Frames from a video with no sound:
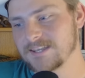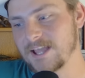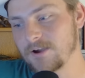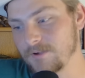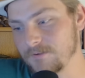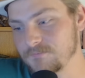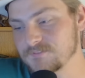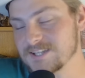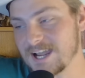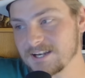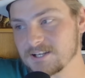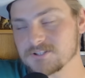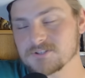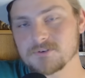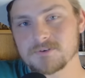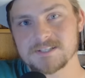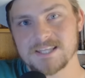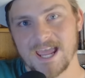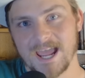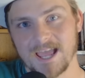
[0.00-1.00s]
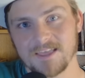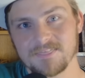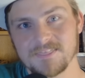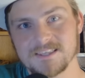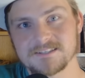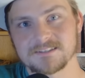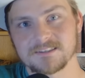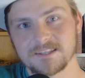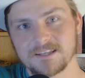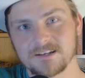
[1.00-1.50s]
Now, if dinosaurs had
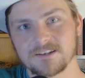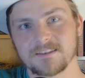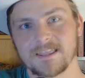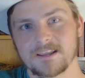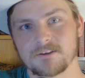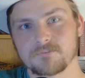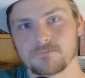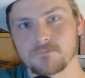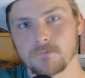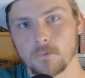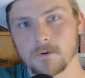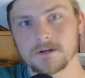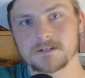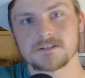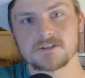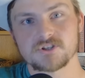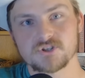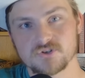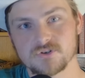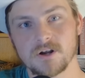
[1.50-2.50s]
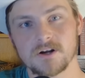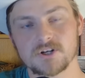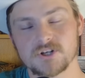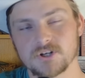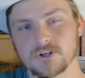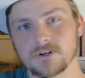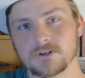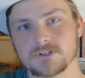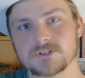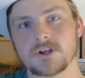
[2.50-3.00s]
these little like forked
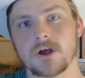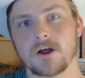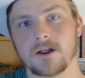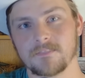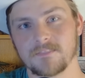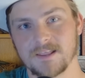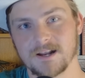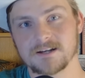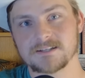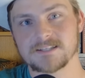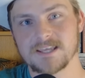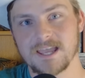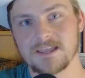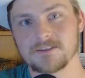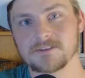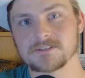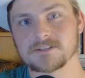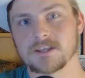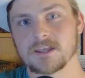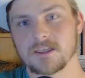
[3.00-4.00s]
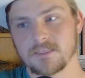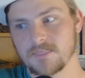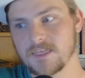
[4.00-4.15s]
structures on their tails,